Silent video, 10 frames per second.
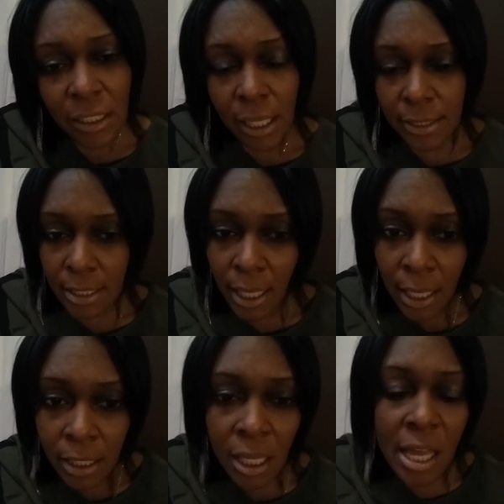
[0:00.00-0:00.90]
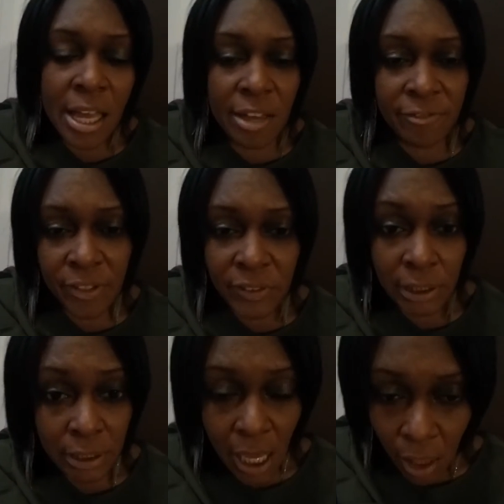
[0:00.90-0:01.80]
like $10 and
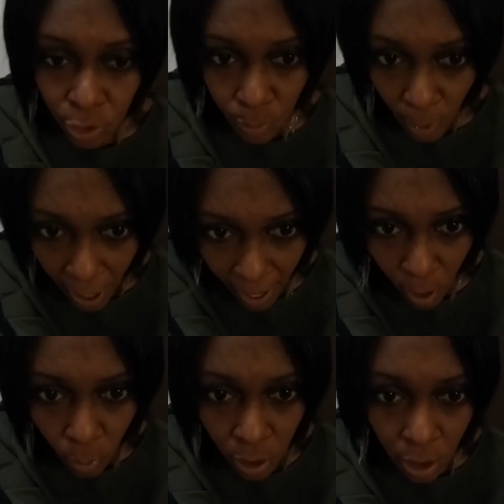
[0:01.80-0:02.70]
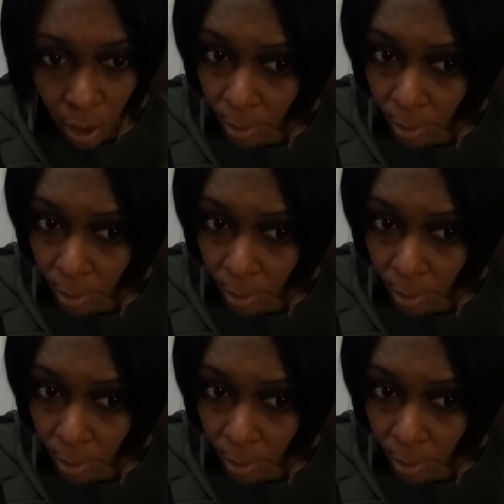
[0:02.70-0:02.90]
$15 per hour,